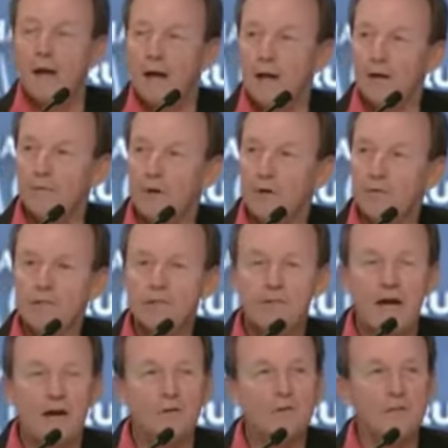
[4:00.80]
and of those
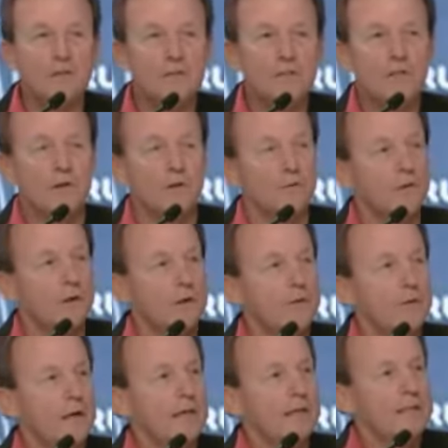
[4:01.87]
1,000
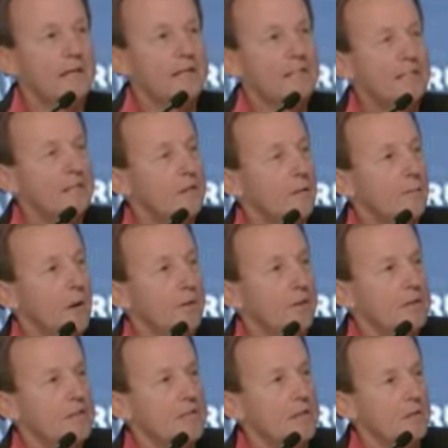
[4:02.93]
children, testing them on
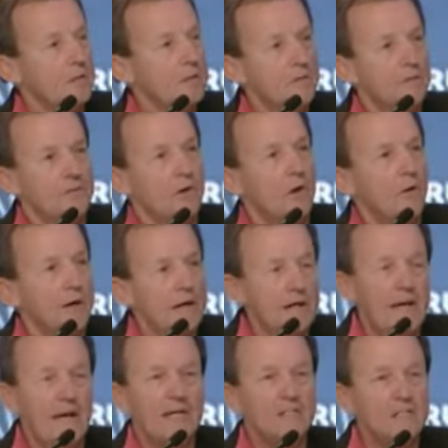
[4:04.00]
the skills of throwing,
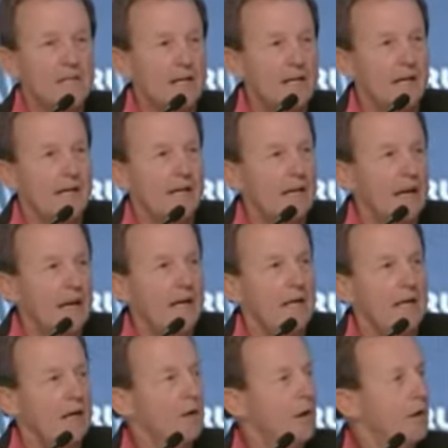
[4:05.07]
catching, kicking,
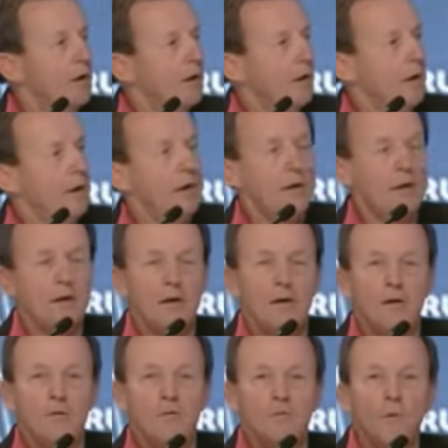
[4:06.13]
hitting,
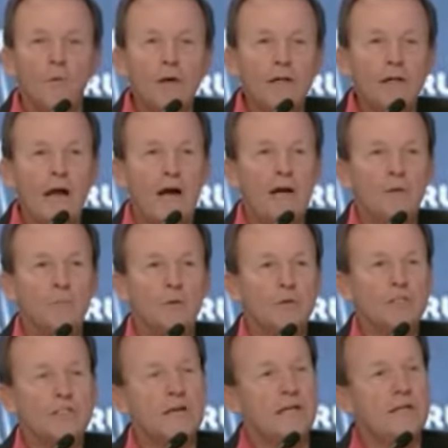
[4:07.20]

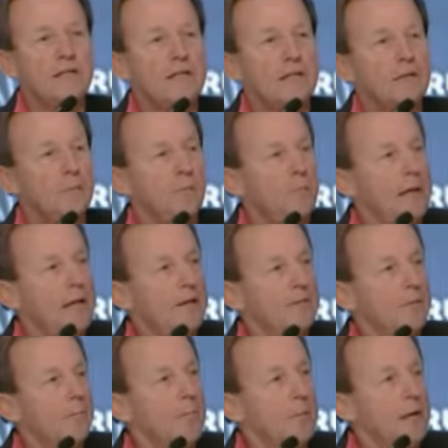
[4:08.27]
49% didn't meet
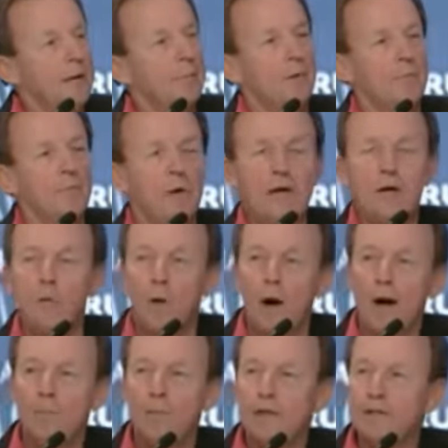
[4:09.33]
the minimum
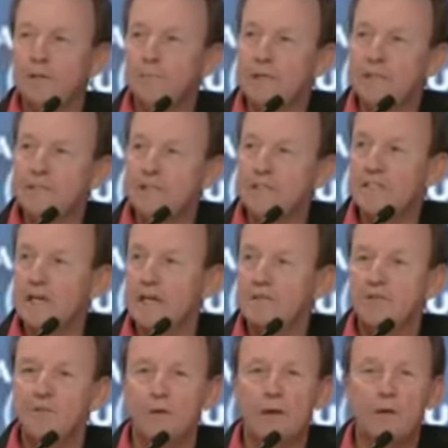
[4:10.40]
requirement to be
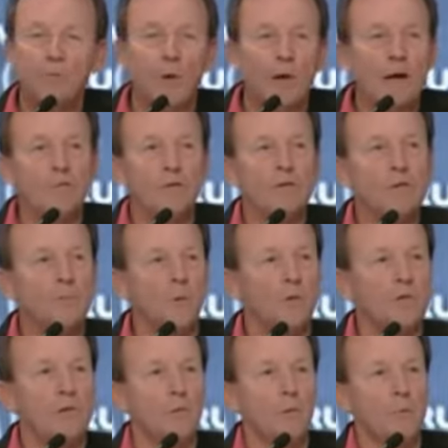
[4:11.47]
successful in whatever
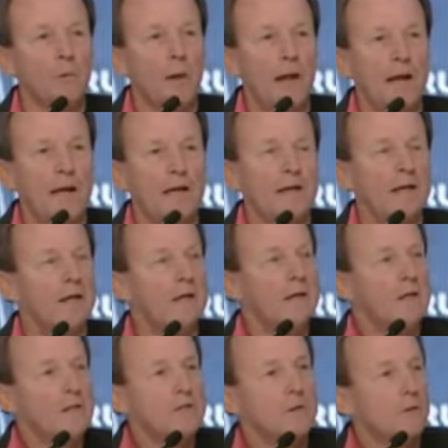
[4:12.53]
sport they were playing.
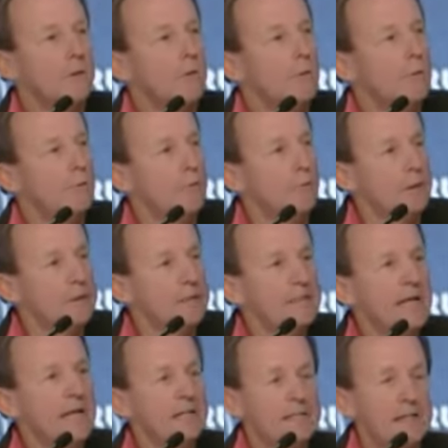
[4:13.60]
So what does
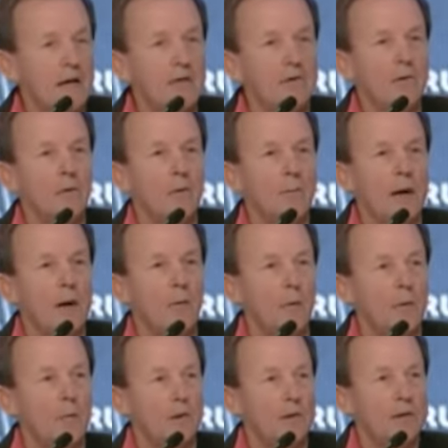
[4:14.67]
that tell you about
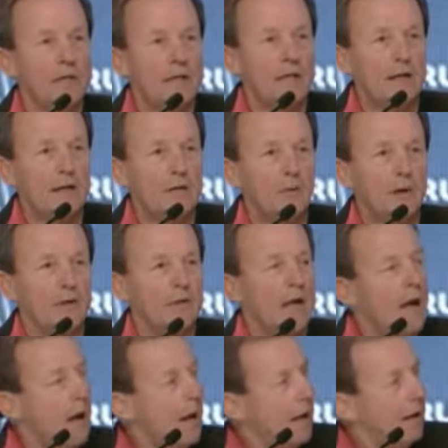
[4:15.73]
what we're dealing with?
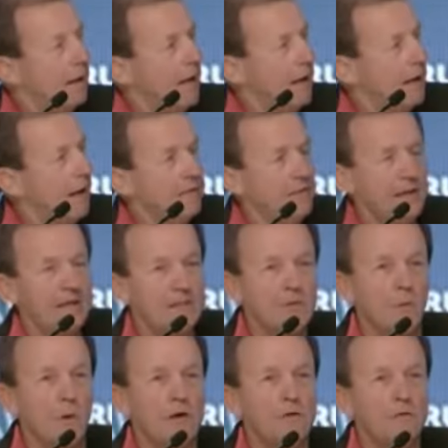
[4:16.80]
And I think it's
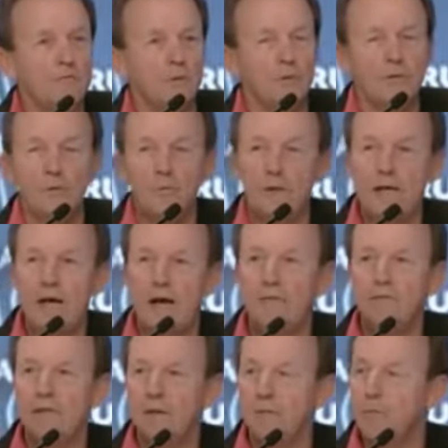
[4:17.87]
wonderful that we
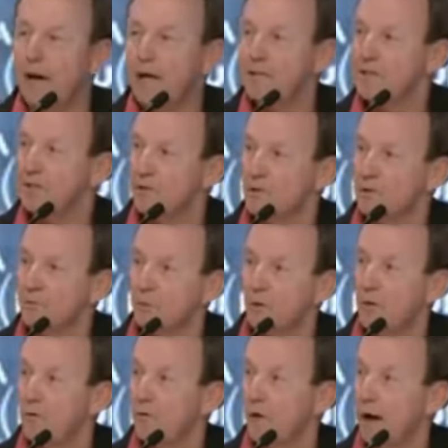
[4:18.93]
have the ambassadors
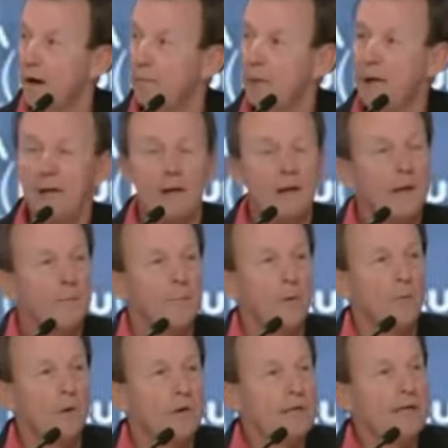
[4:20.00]
program,
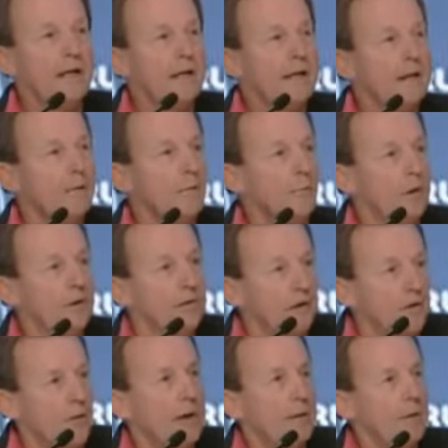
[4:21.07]
but we're dealing with the
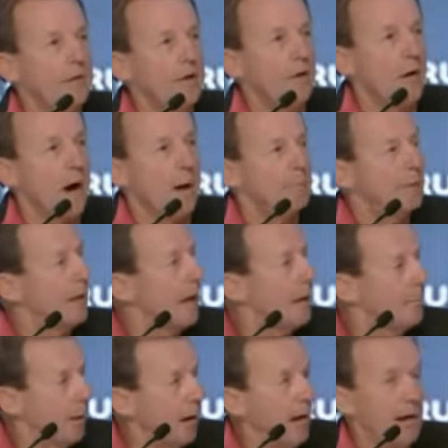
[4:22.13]
cream of the crop, and I
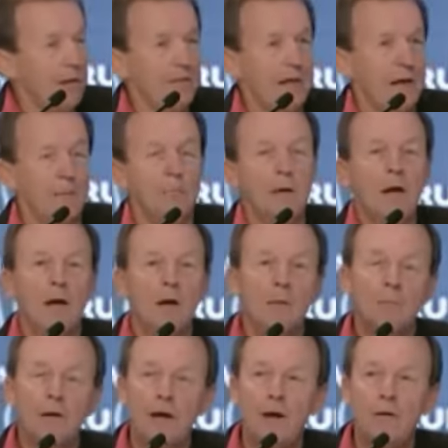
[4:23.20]
applaud them.
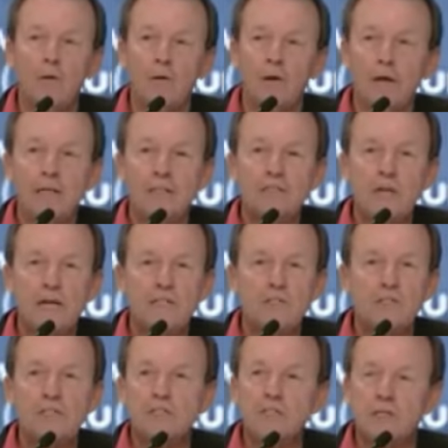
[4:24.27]
But our
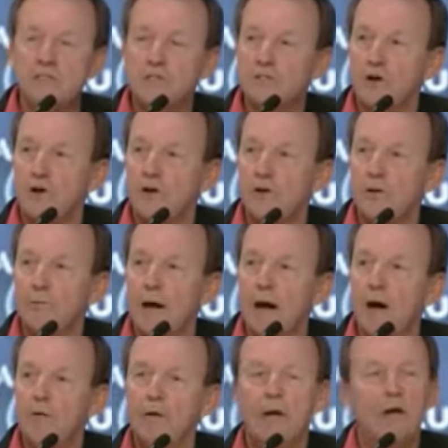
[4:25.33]
organization is concerned
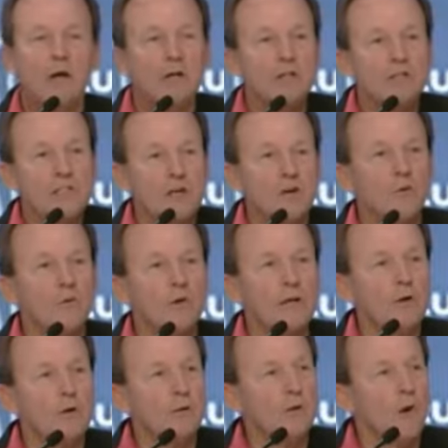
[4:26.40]
about children
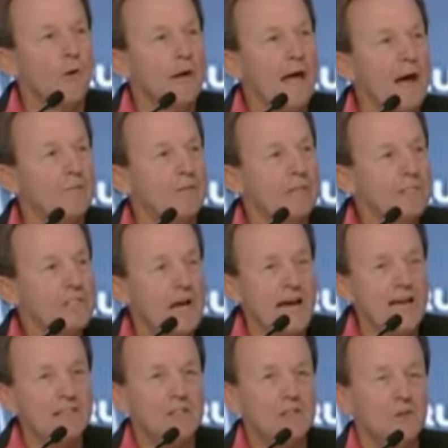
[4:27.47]
who don't have a
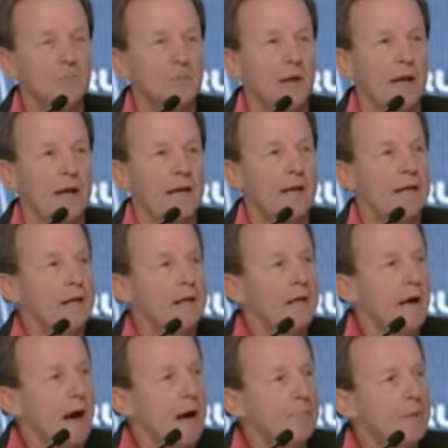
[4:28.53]
chance to play.
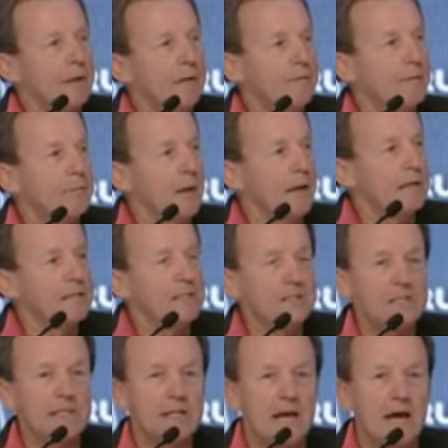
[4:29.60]
I've been to
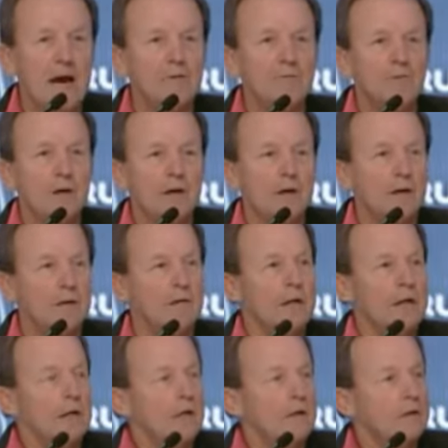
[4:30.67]
places in Africa,
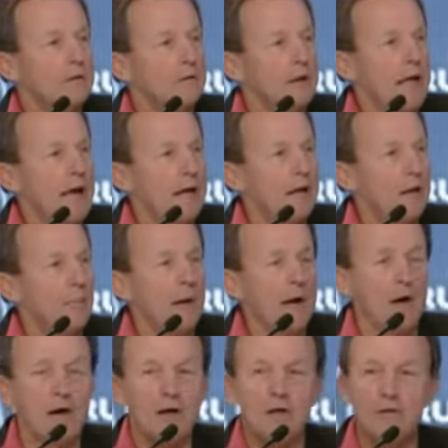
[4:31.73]
to Latin
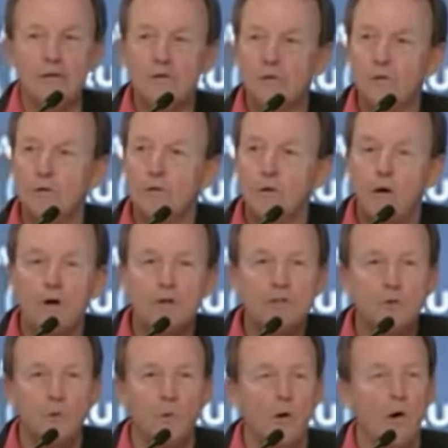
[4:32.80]
America, to
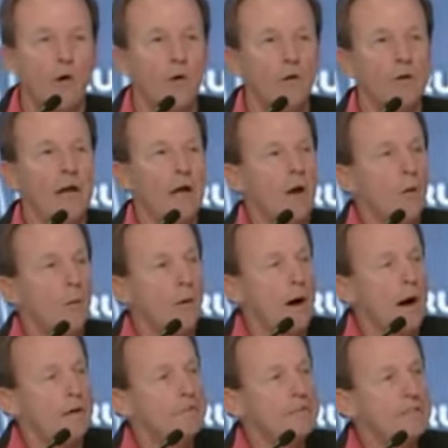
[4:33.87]
across the world,
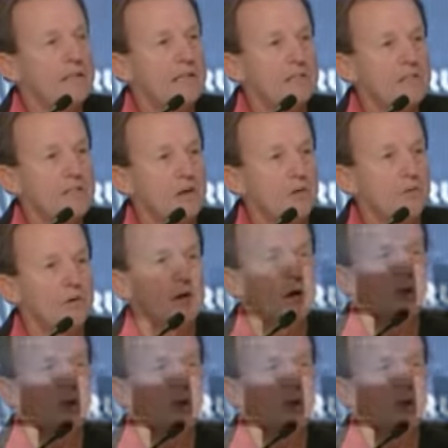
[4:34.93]
where I've seen children